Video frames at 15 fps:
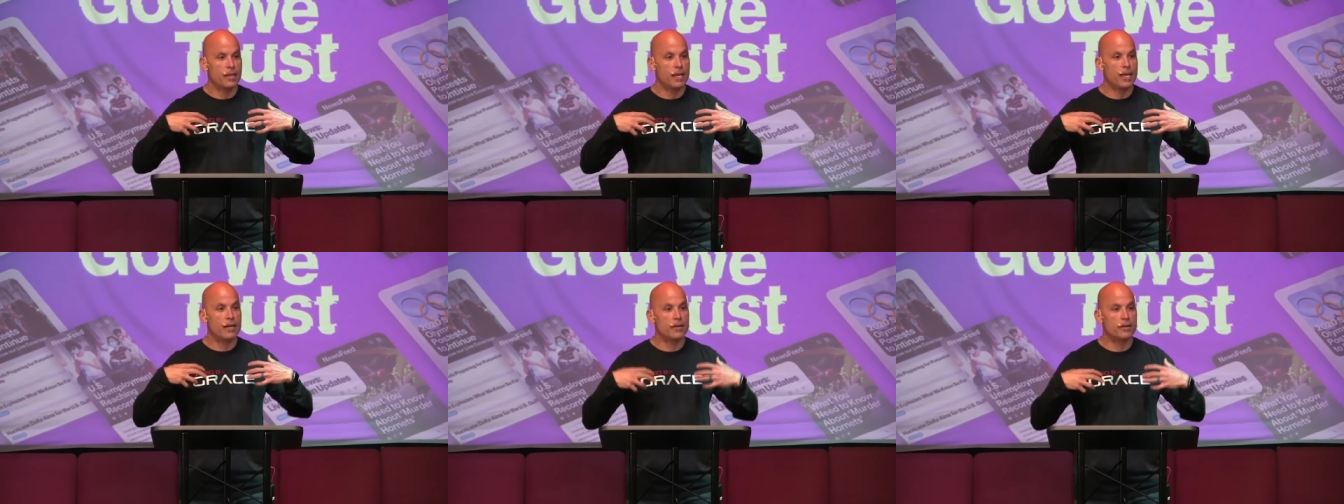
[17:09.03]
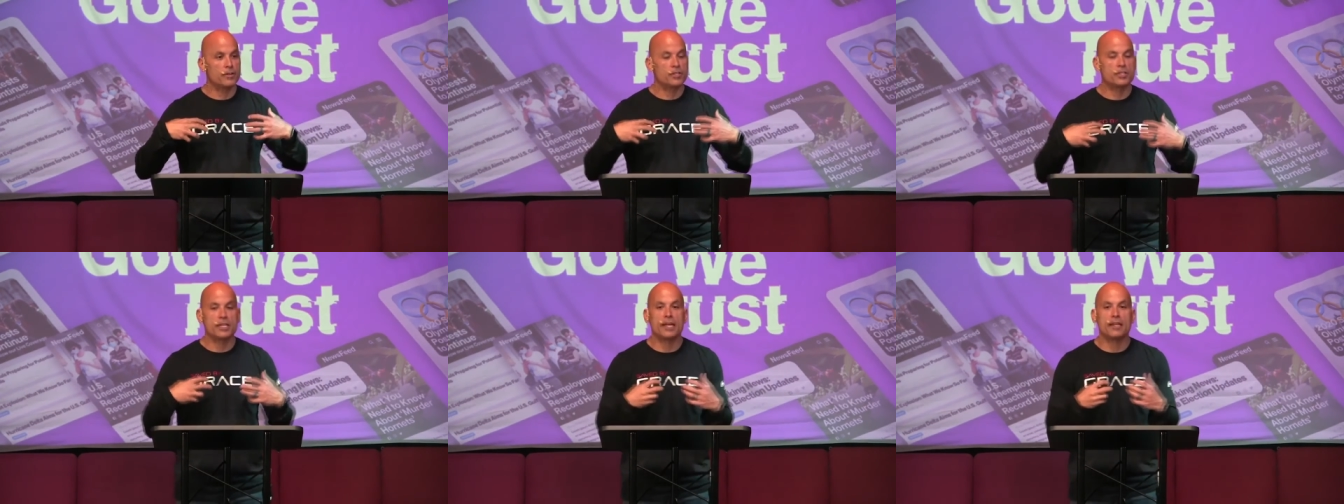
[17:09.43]
and
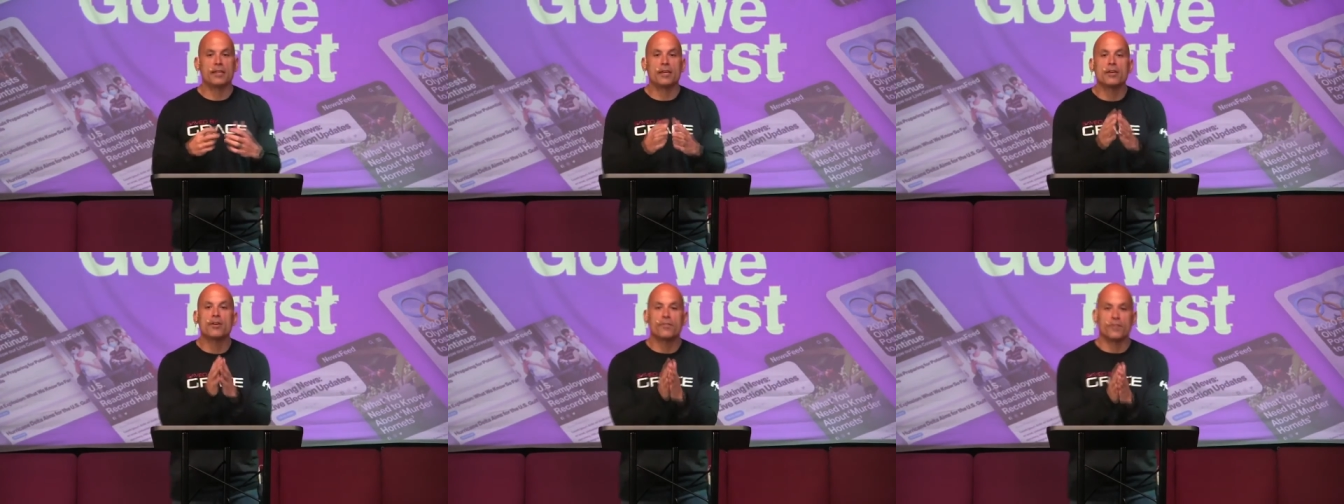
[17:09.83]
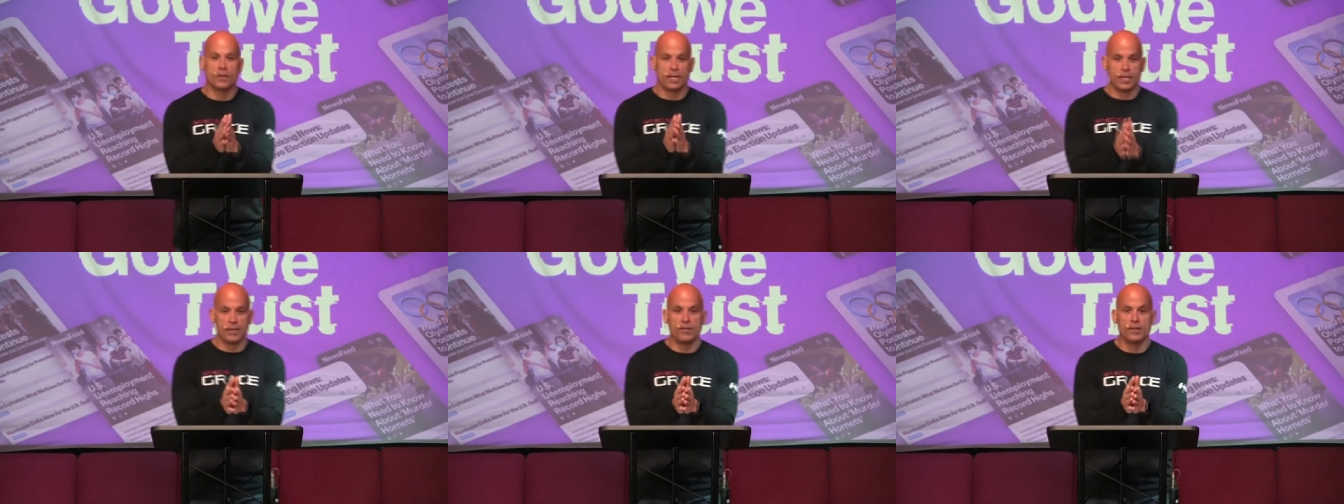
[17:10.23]
understand that you're
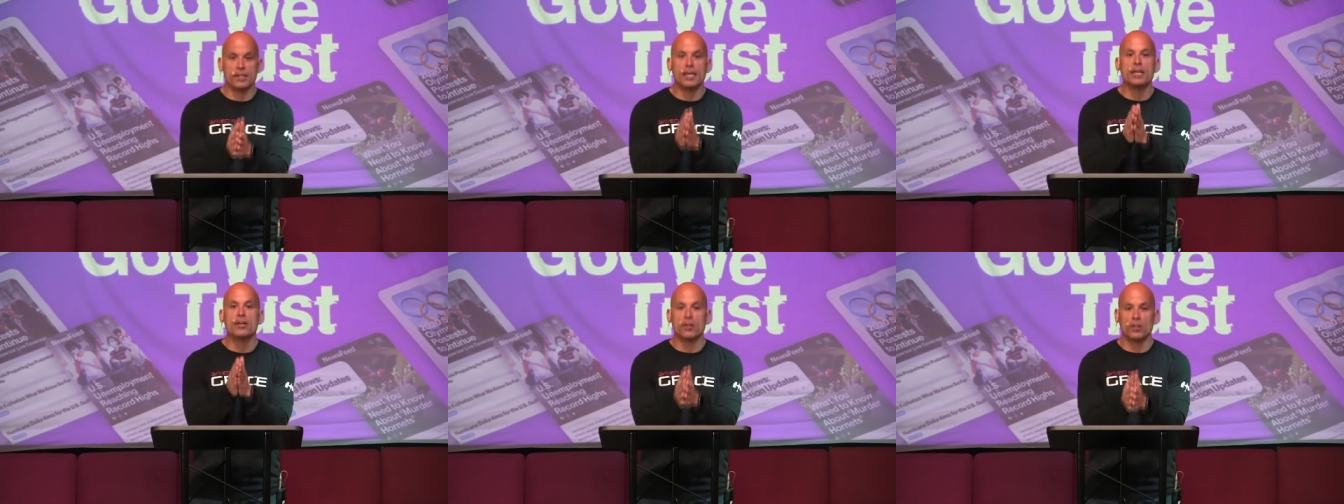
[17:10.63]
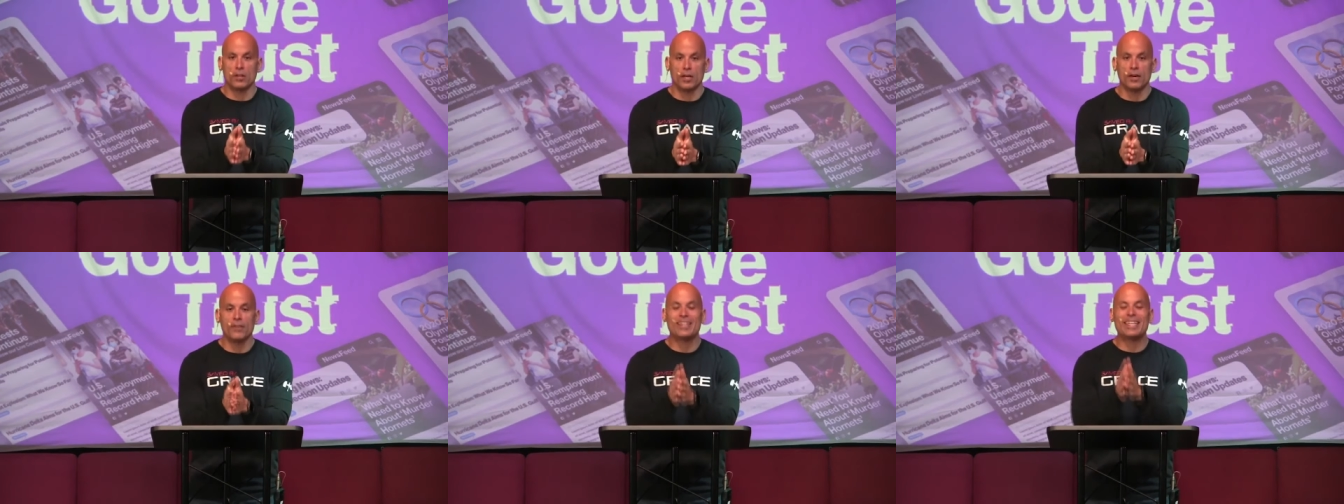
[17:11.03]
forgiven, that you're
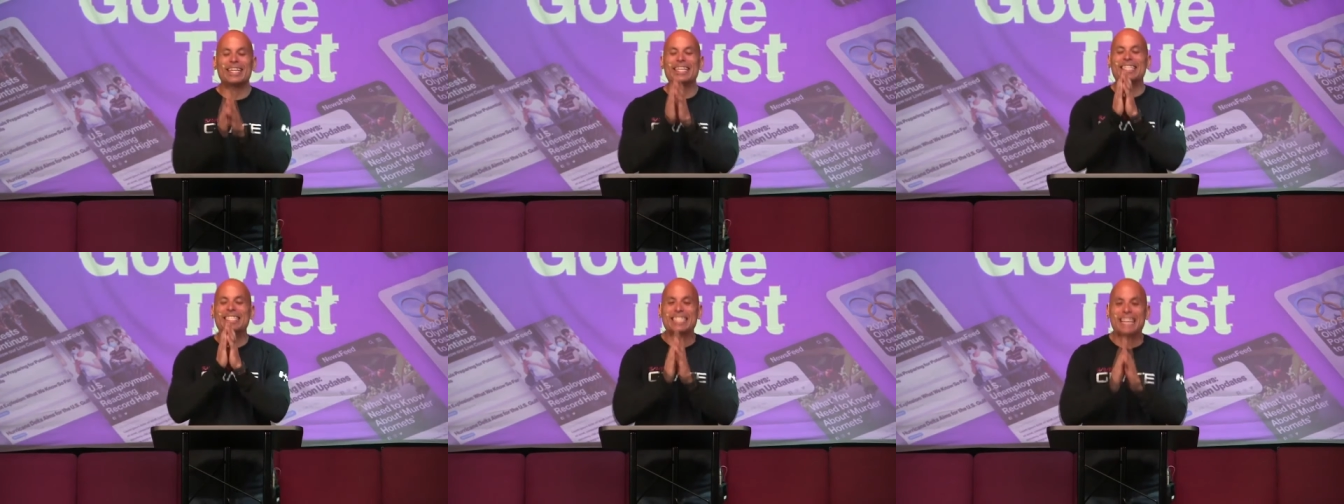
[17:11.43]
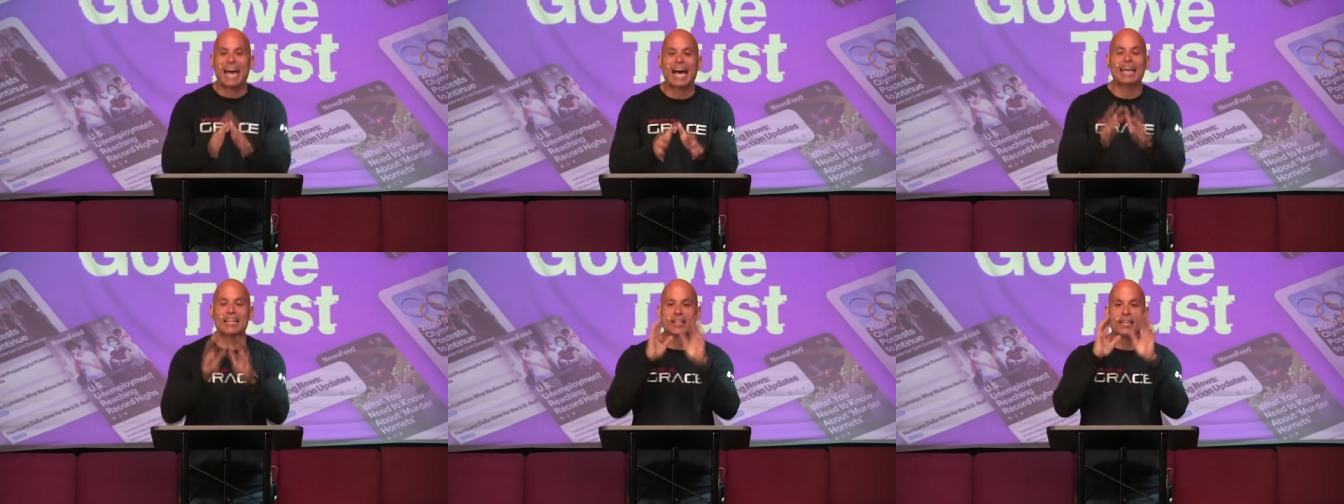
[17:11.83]
loved
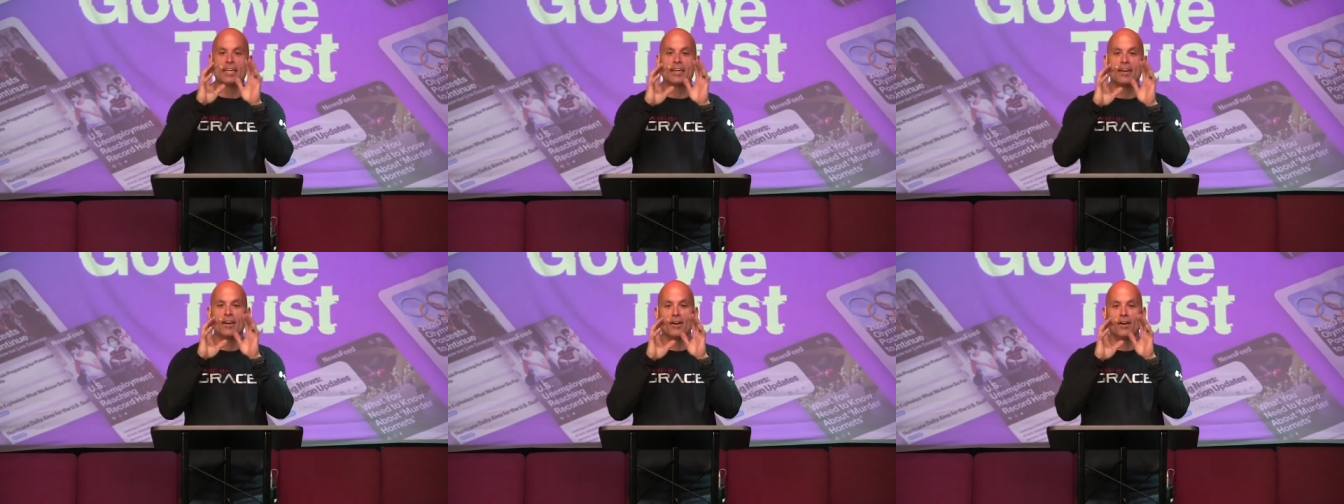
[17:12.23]
exactly